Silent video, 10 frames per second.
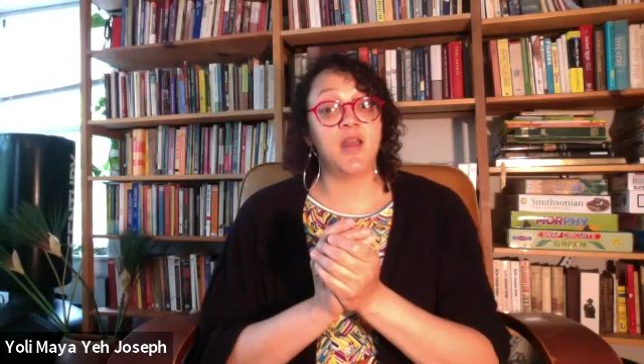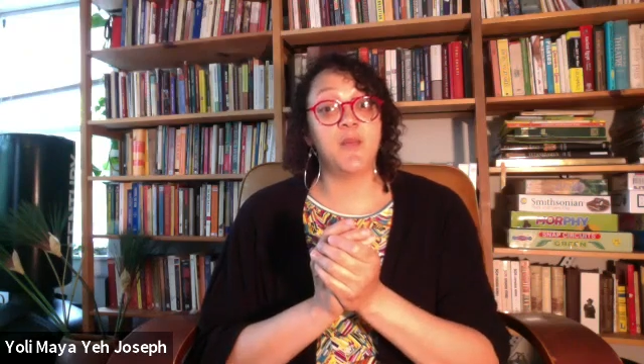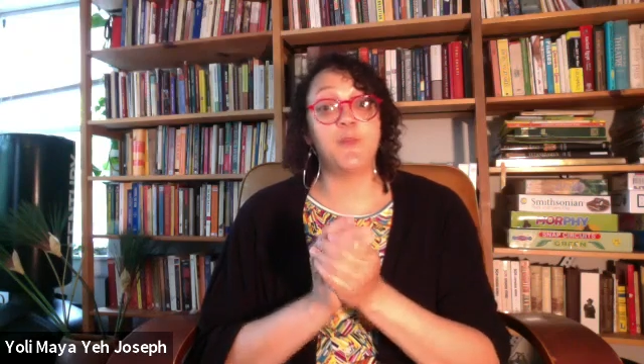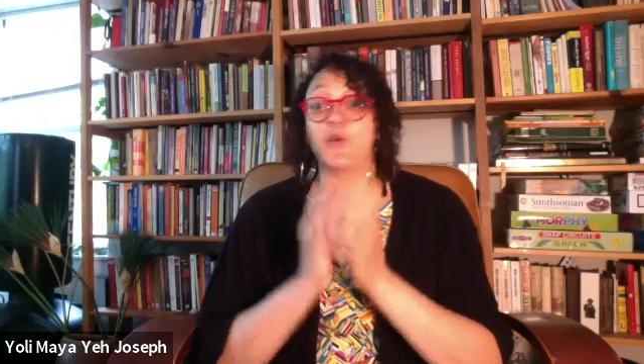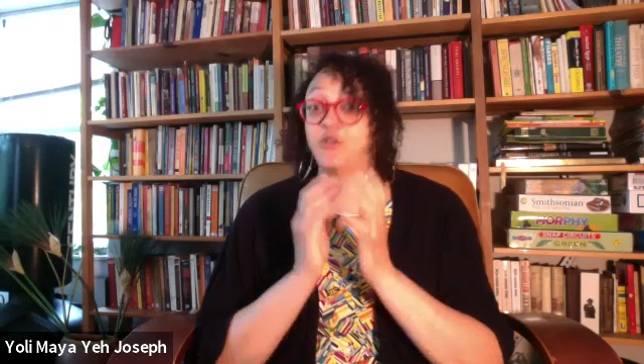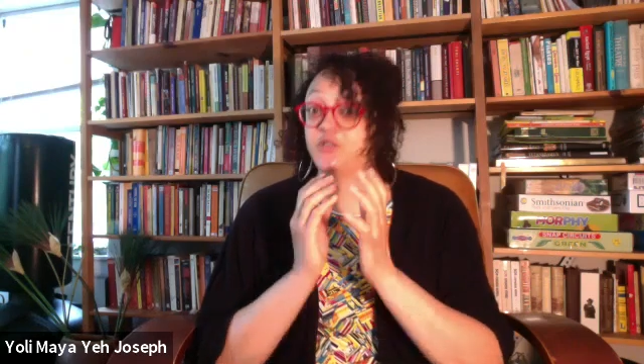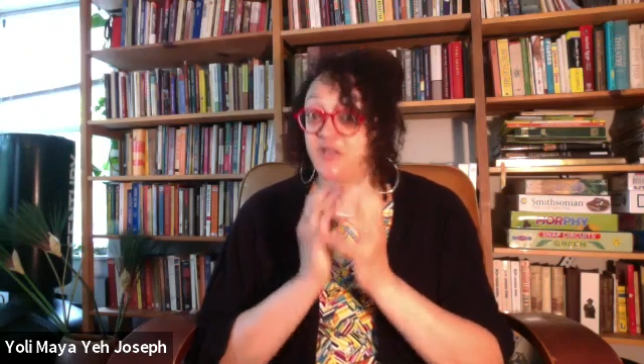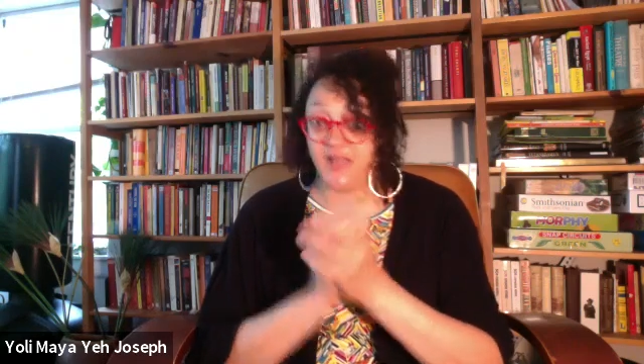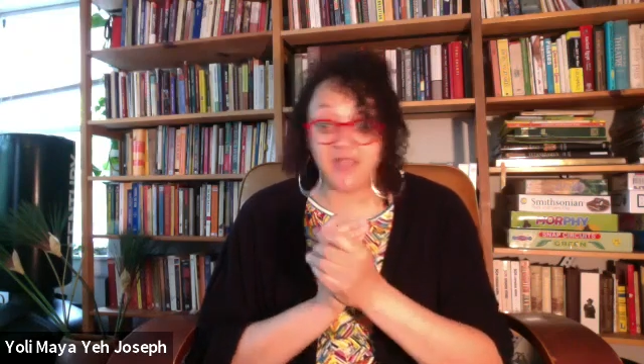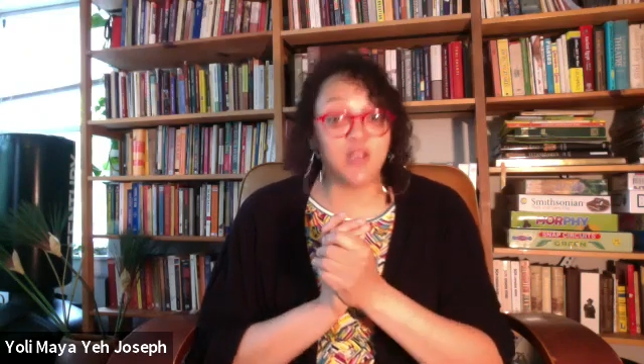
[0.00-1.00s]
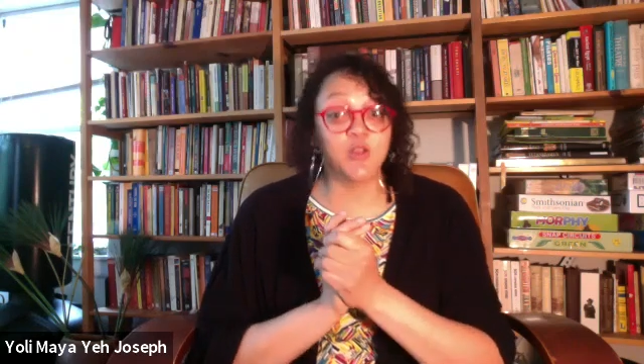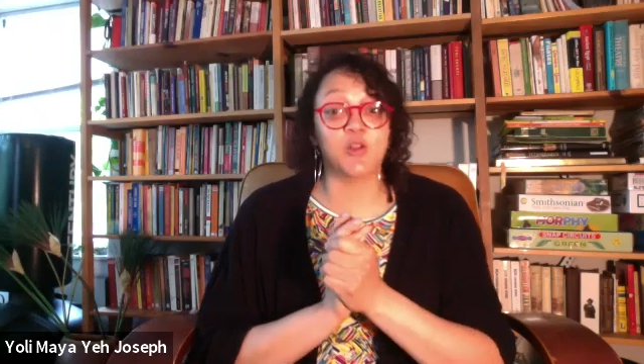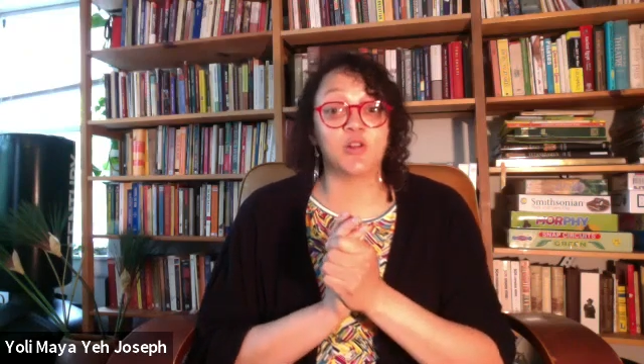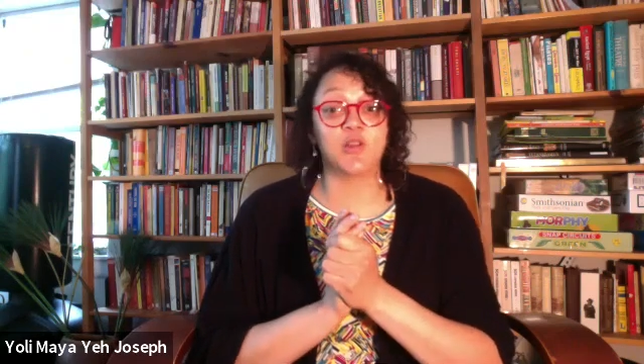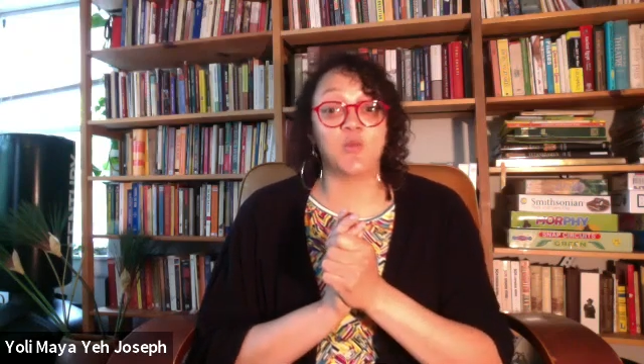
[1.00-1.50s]

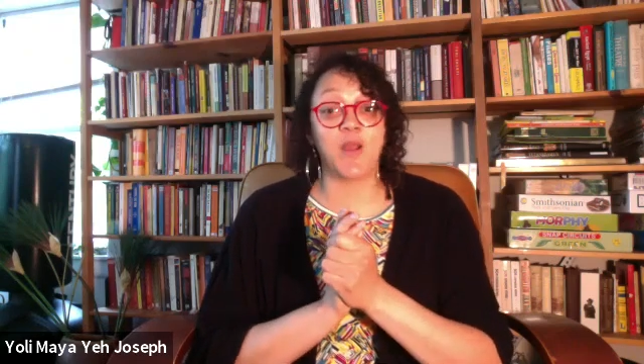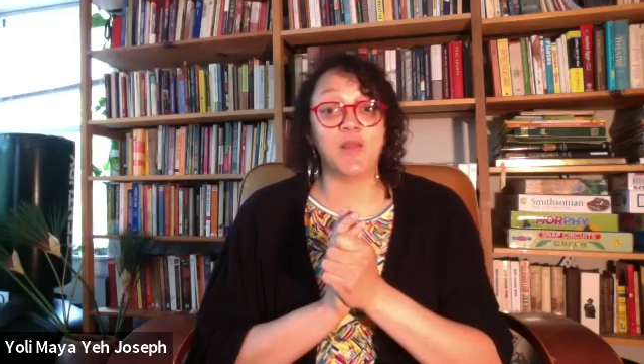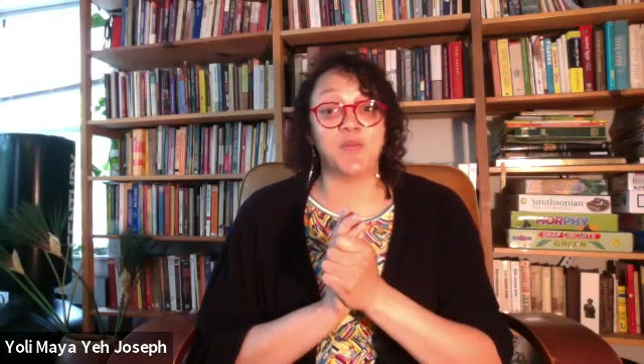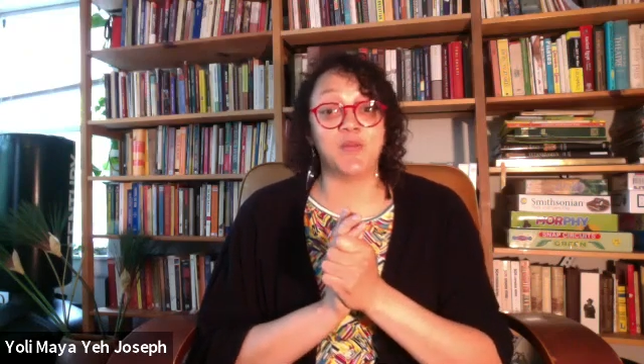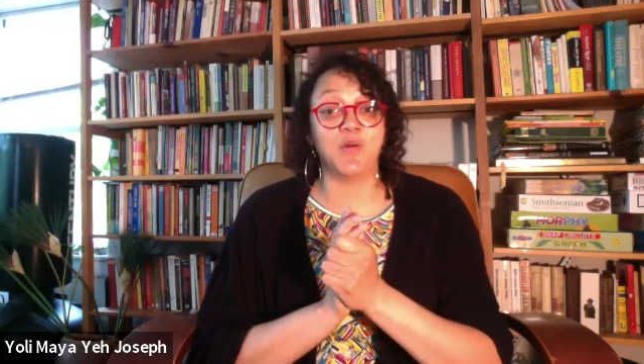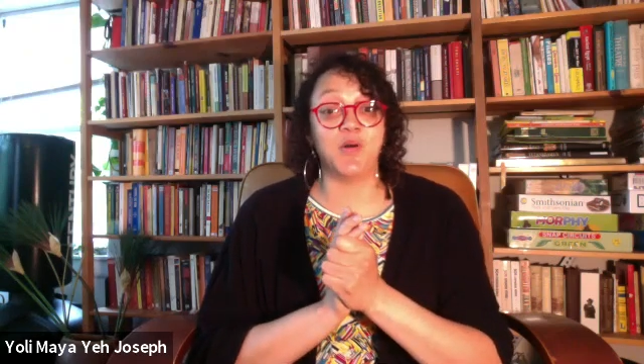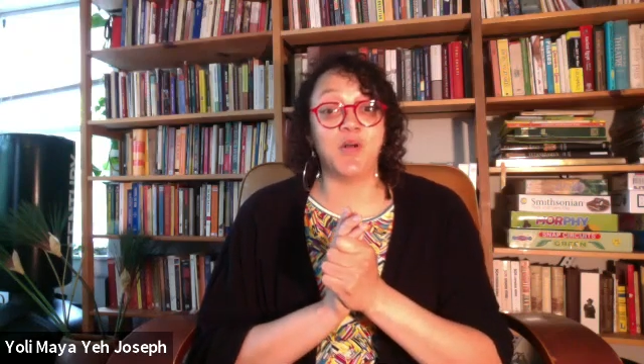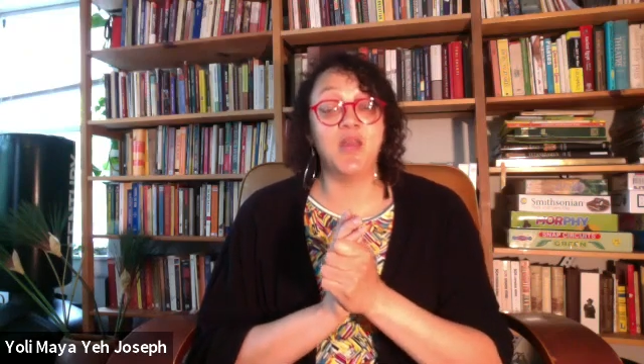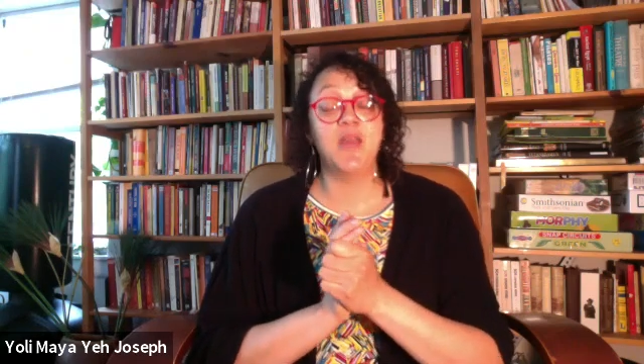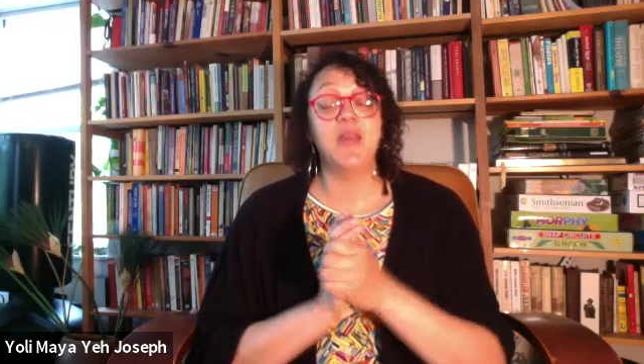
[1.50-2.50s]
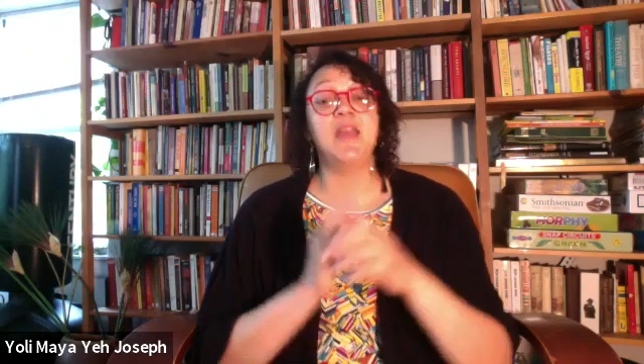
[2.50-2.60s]
particularly white people,